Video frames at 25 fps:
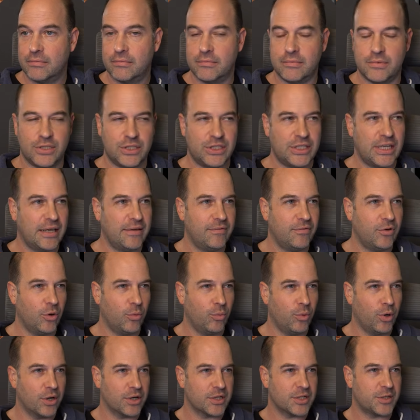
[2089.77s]
save your
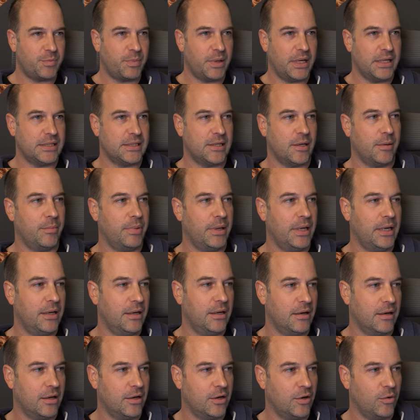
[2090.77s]
workspace up here
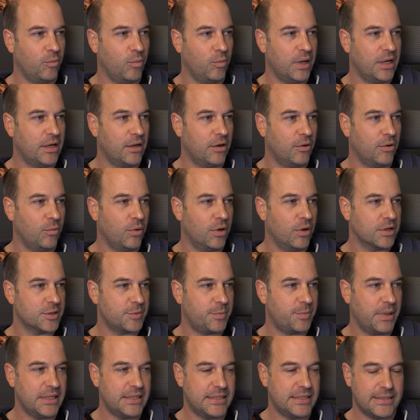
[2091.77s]
under Window
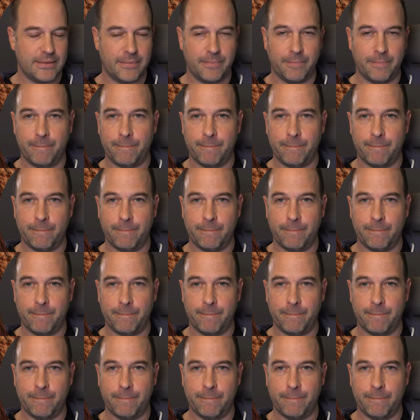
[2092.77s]
Workspace.